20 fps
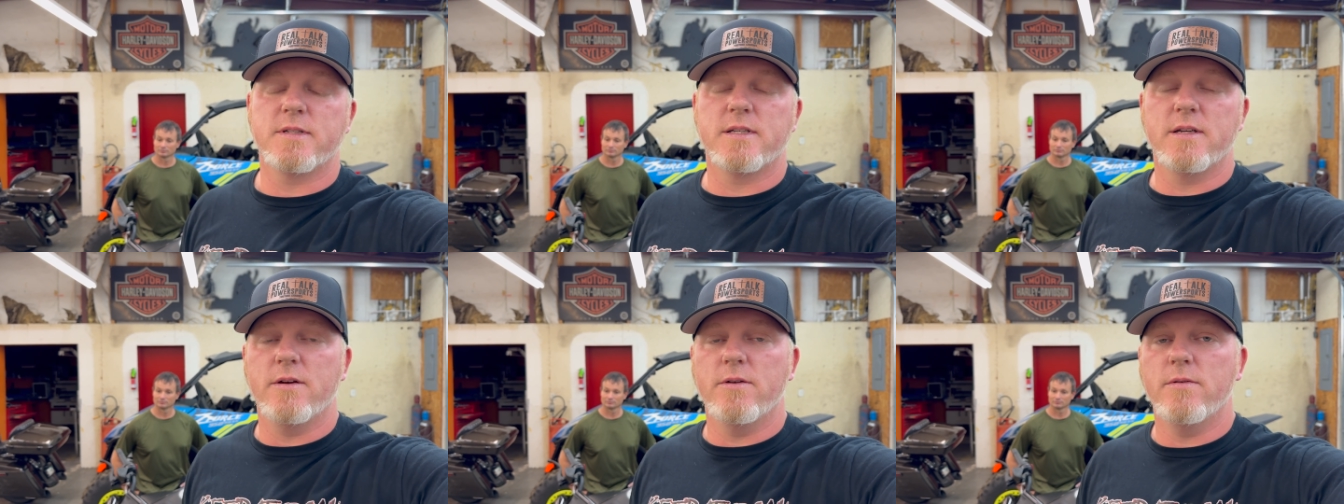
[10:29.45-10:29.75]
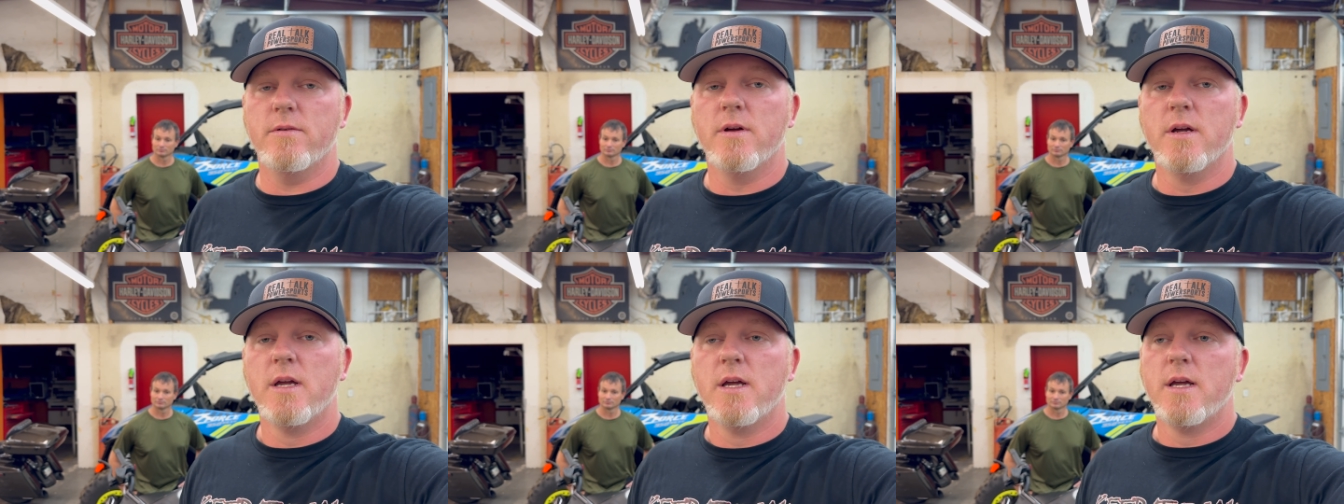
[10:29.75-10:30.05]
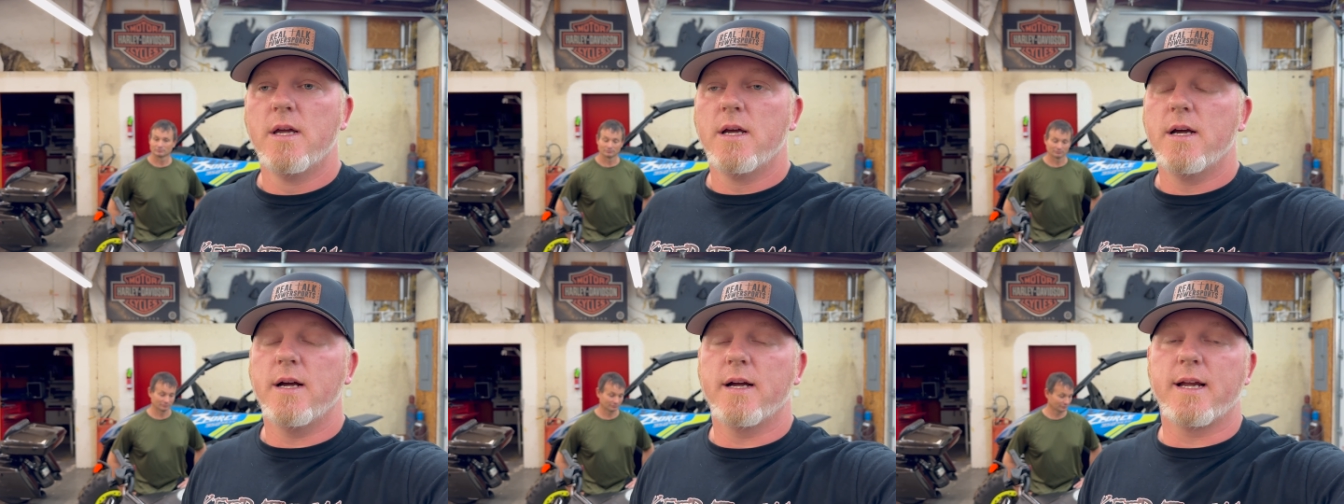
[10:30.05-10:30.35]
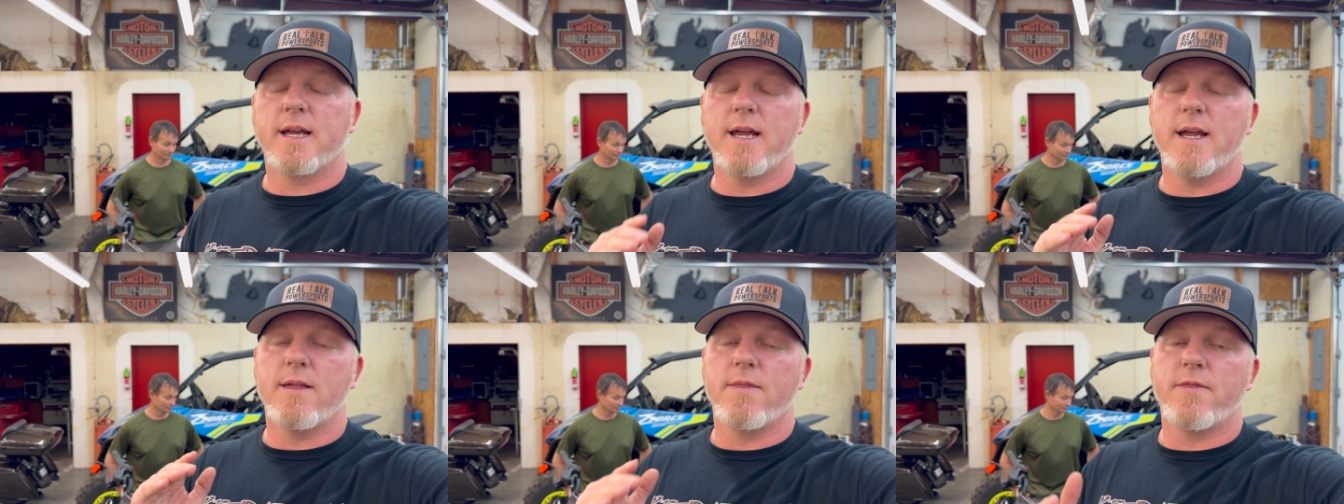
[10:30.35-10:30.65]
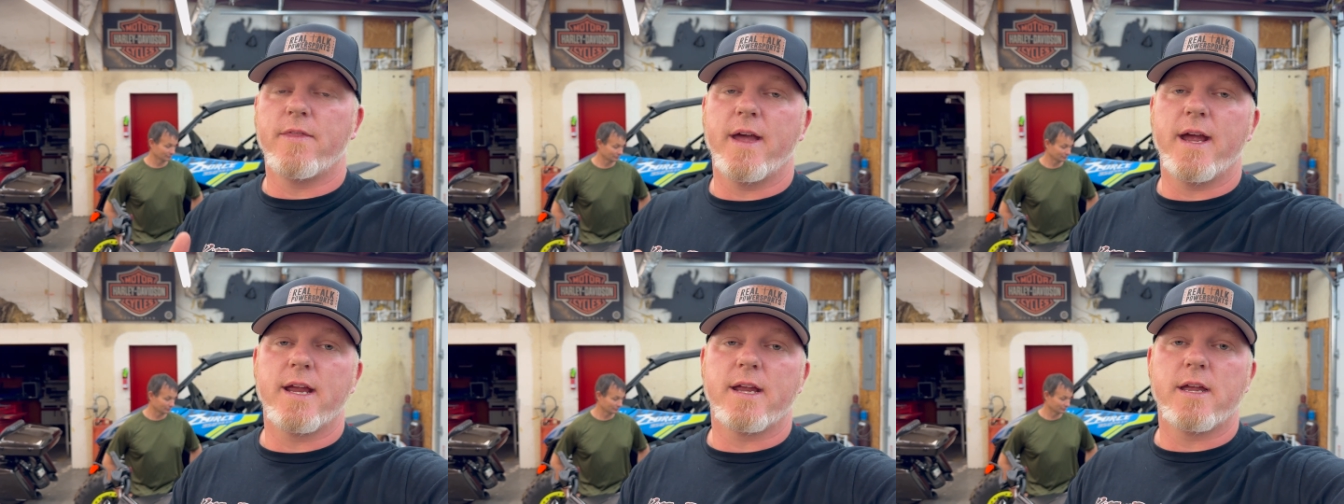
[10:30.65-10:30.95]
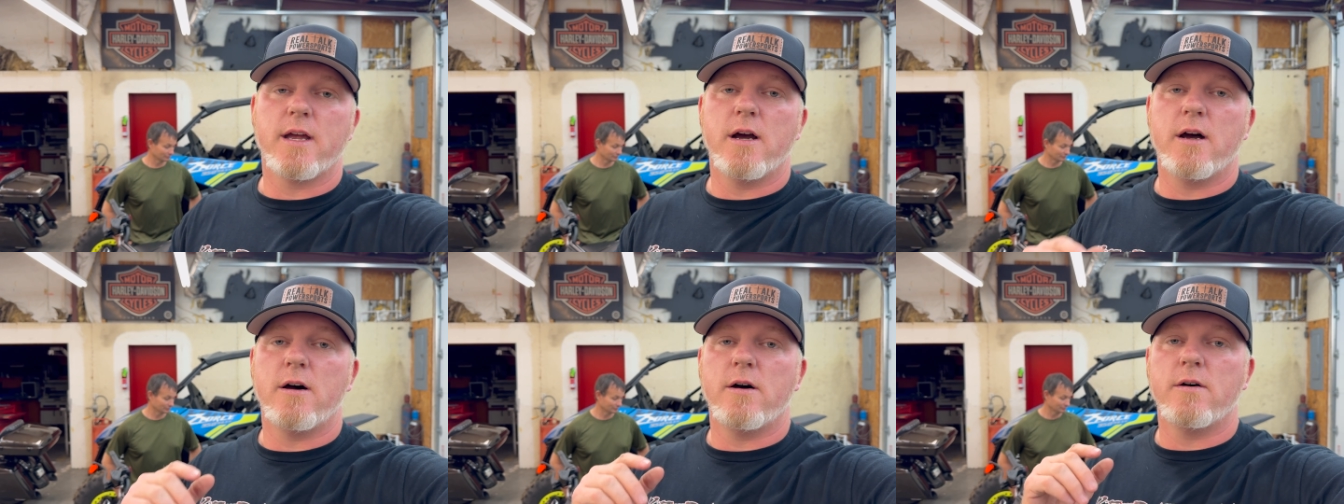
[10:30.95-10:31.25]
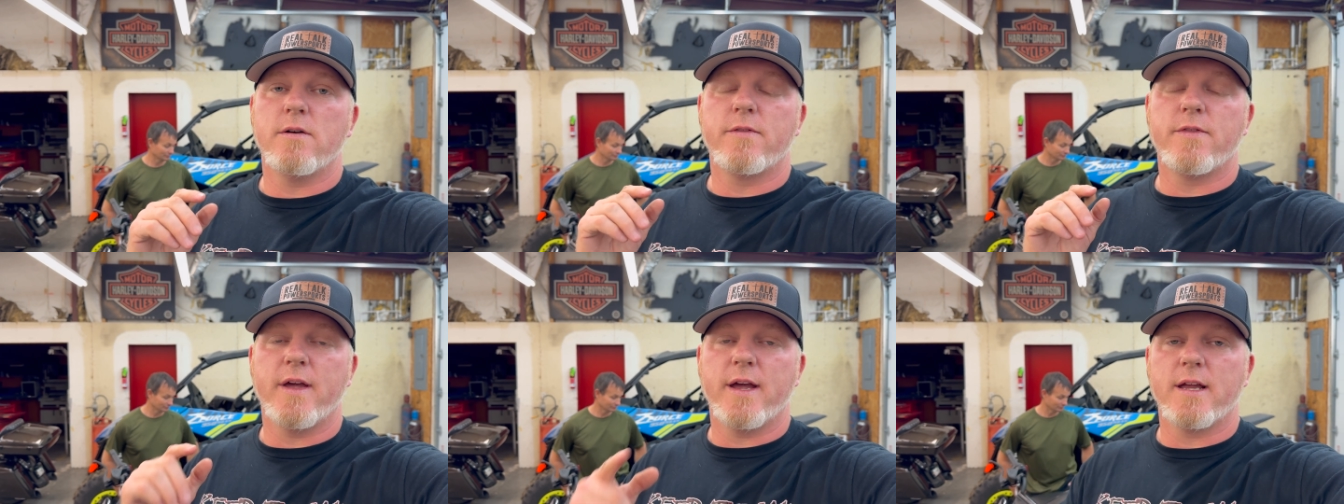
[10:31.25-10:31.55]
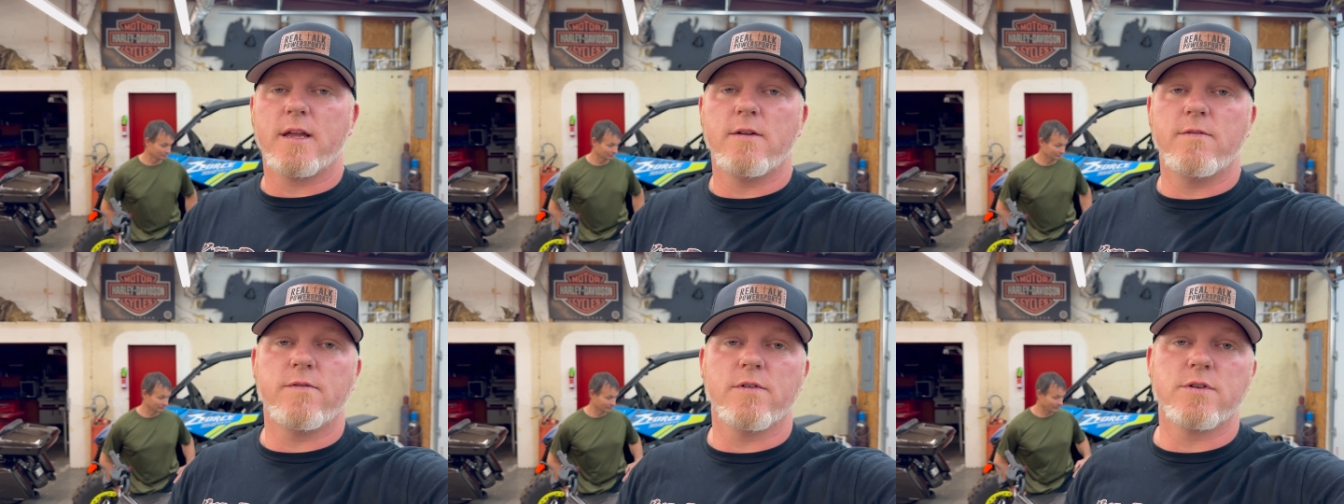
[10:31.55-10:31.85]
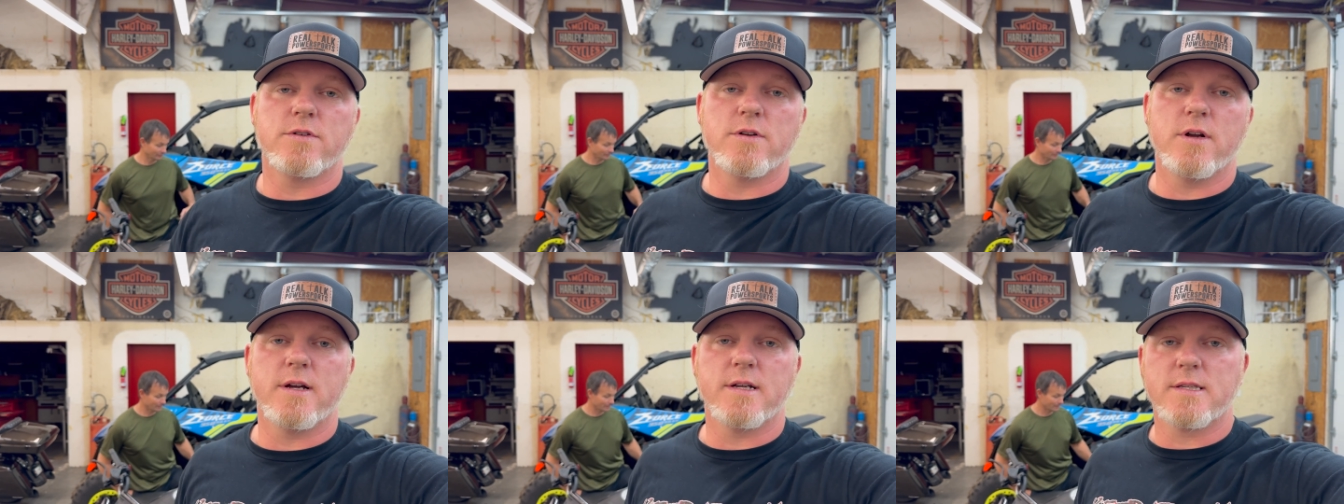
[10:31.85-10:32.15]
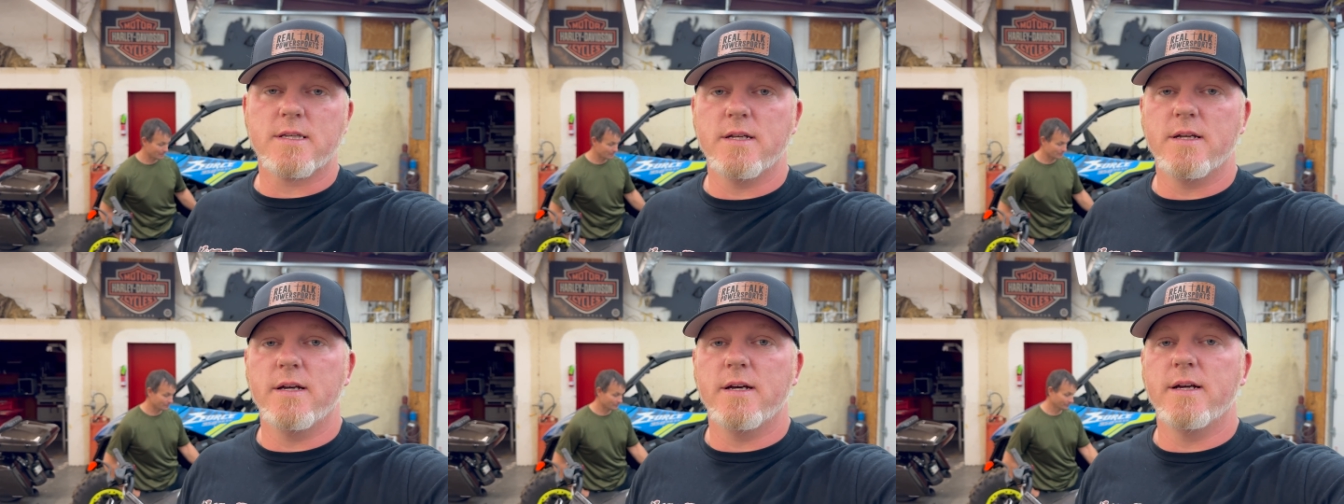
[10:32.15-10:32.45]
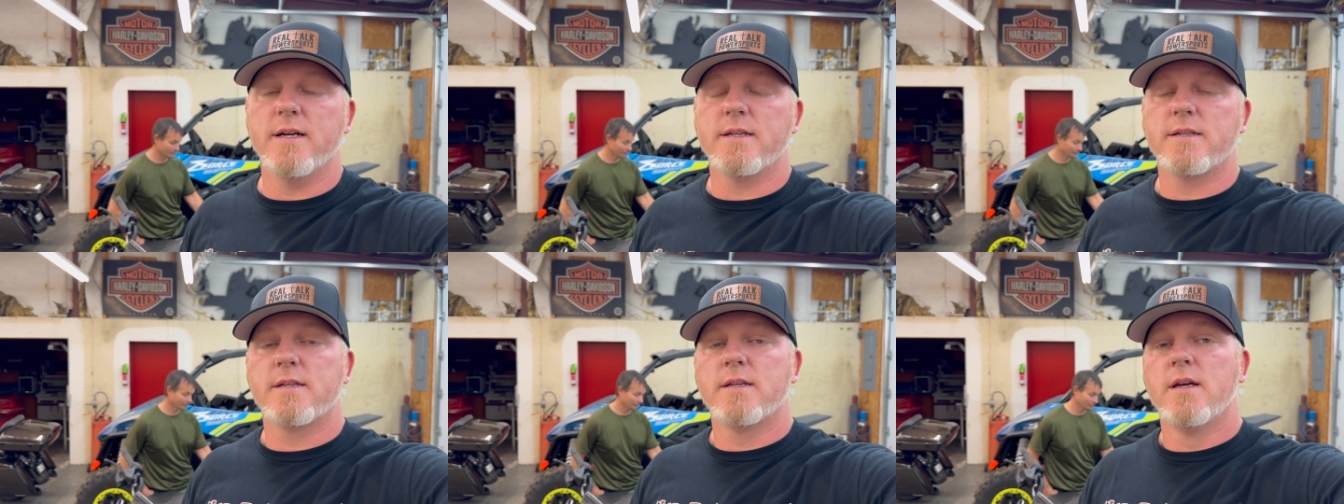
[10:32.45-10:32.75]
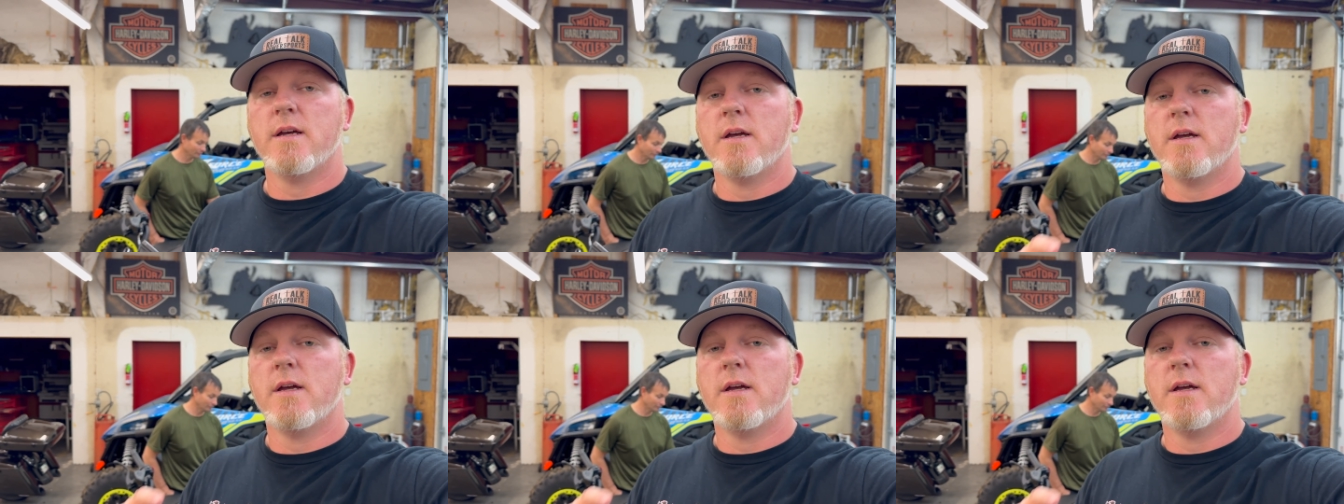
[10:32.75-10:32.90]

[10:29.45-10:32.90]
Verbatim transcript: So again, thank y'all. Thank you for trusting us